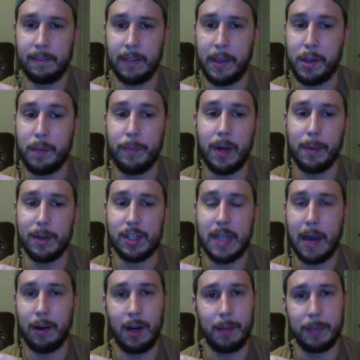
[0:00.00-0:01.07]
You can pretty much
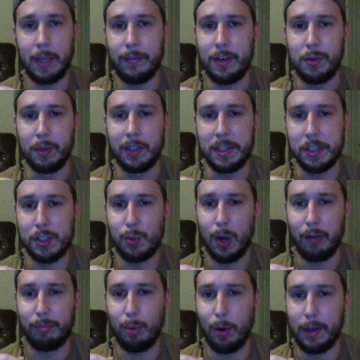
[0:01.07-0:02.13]
count on him giving you at least
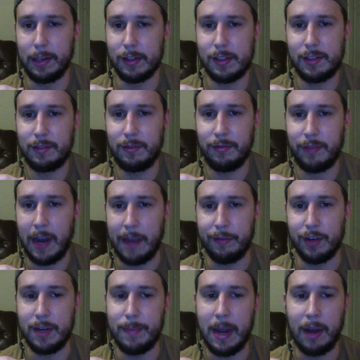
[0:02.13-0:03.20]
12 points, 5
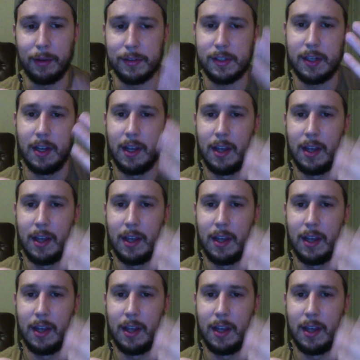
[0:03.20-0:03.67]
rebounds,